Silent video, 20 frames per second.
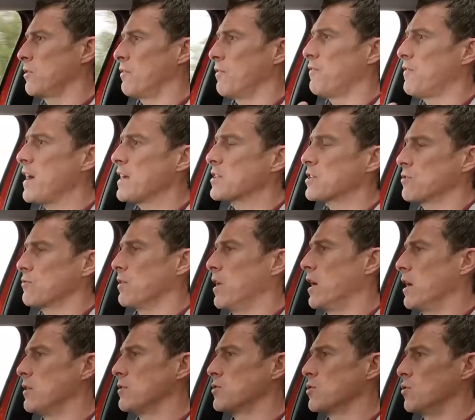when you're on faster
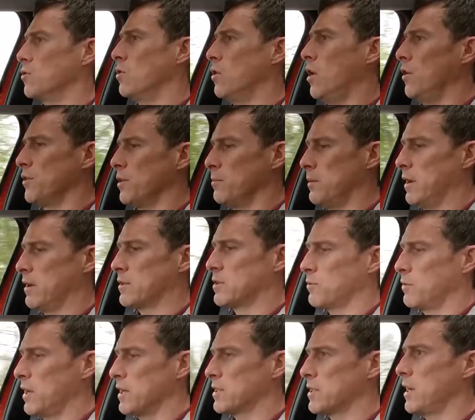roads or on the
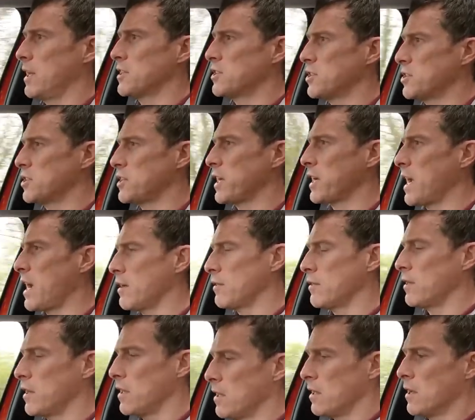motorway. So let's just check
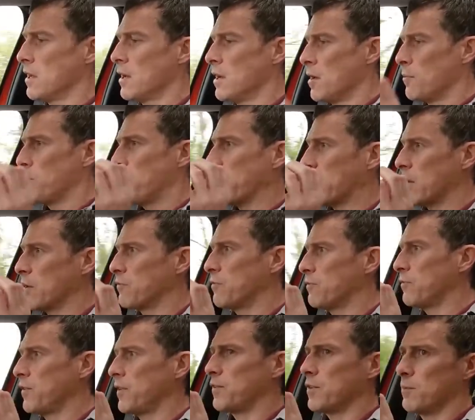out the pickup
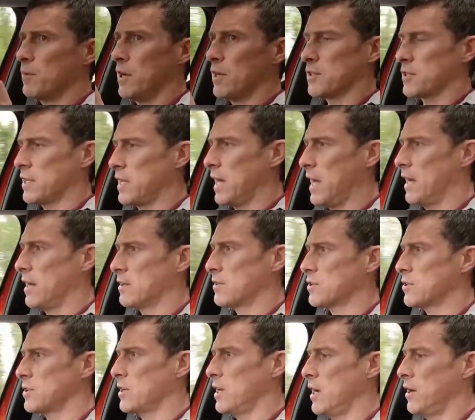from 50 miles an hour.
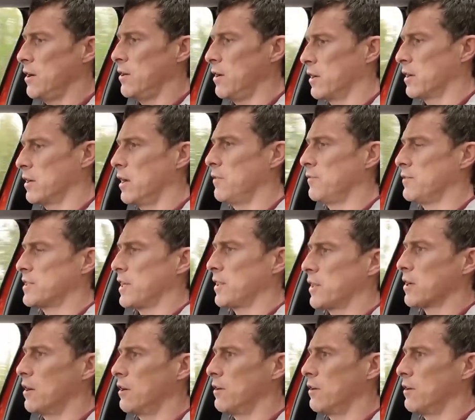So I'm going to overtake the